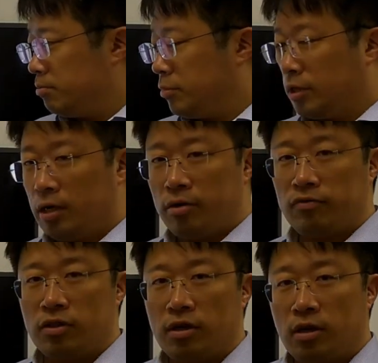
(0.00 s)
But now you
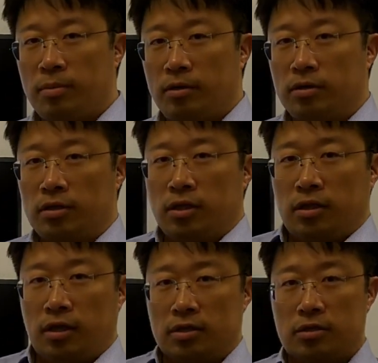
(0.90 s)
have to think about the two
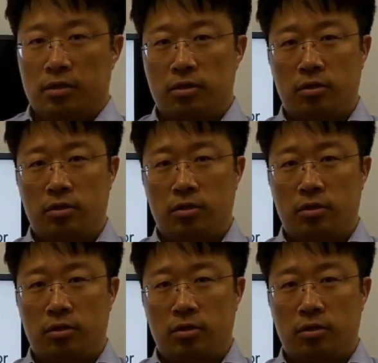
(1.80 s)
things.